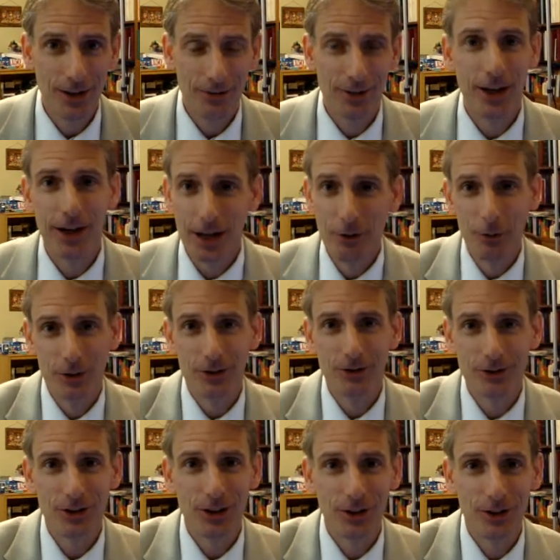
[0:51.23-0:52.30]
then it will
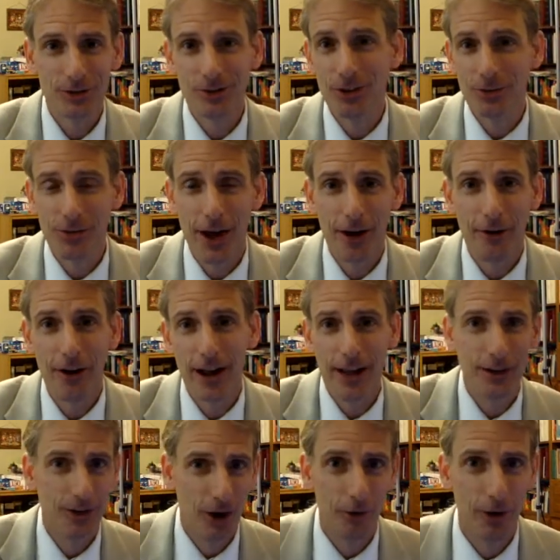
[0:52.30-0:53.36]
continue to sit there
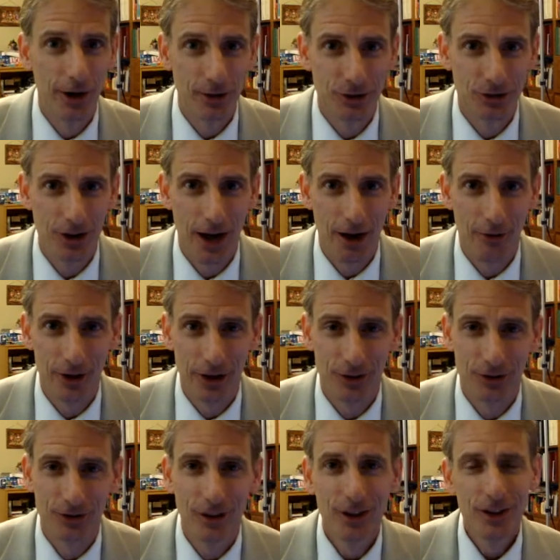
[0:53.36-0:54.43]
and go
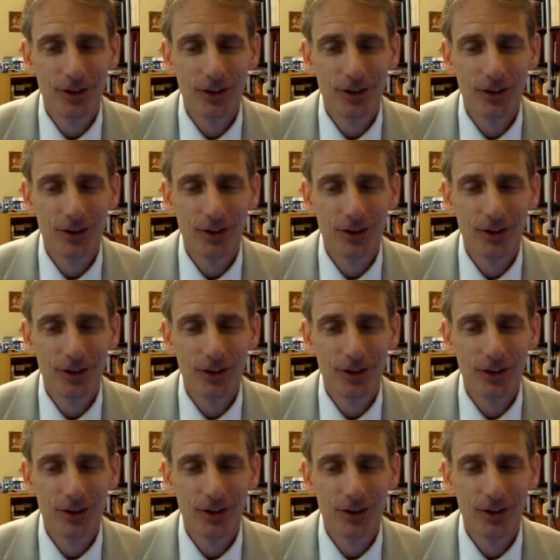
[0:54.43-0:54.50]
unchallenged.